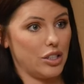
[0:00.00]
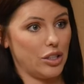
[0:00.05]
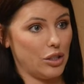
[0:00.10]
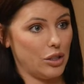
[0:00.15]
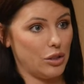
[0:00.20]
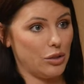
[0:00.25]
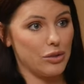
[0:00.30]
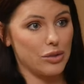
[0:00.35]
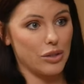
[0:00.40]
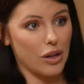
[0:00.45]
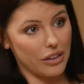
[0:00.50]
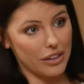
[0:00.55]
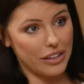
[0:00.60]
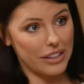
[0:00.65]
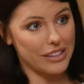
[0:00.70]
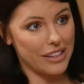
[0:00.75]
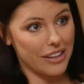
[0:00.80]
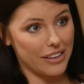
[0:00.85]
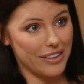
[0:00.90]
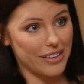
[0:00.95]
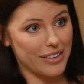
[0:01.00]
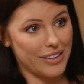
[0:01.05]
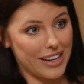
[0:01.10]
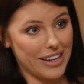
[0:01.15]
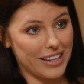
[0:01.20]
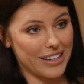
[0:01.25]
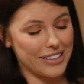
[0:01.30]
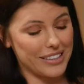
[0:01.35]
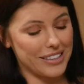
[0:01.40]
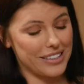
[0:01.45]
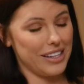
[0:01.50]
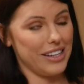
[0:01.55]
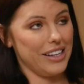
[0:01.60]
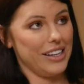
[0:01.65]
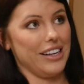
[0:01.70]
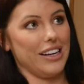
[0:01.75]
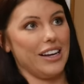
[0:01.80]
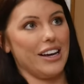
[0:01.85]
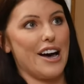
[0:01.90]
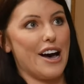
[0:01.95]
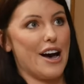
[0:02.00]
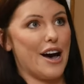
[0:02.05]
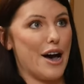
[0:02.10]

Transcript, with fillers: to use all these other things. Mm -hmm.